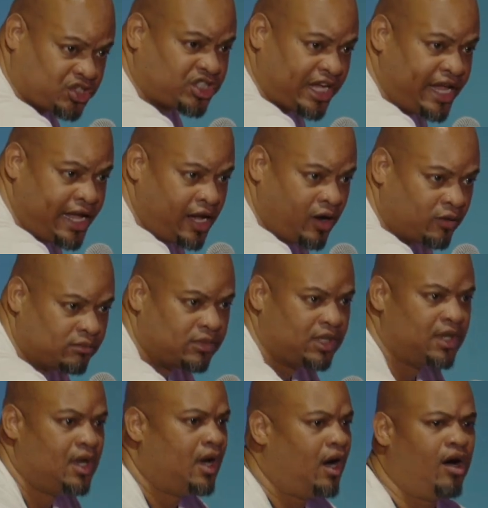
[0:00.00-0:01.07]
to him.
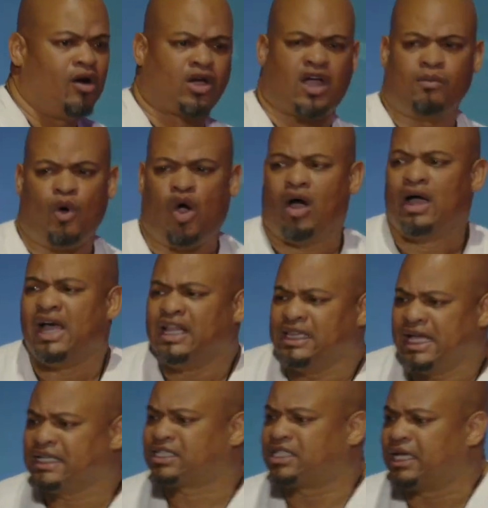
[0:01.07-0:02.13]
Oh, come on.
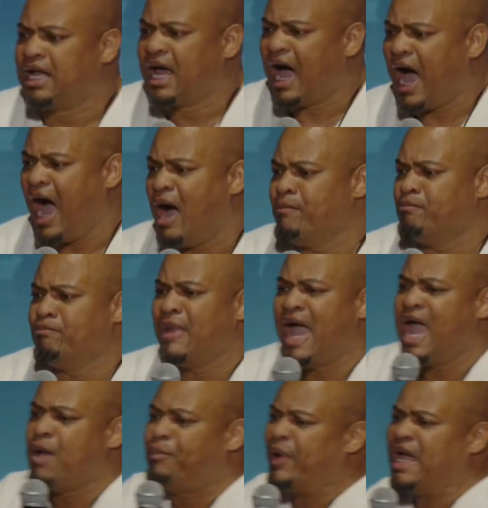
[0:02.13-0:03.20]
Listen, I
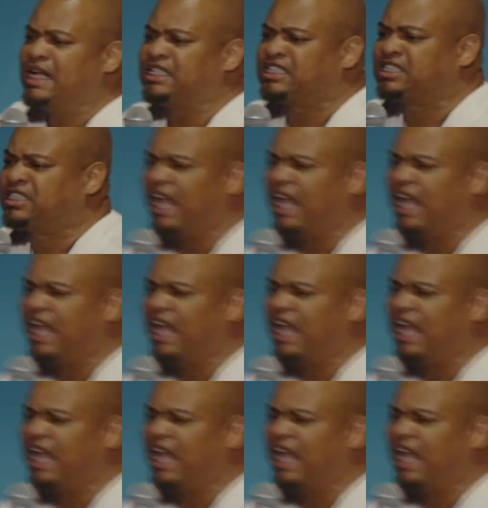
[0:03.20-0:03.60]
may be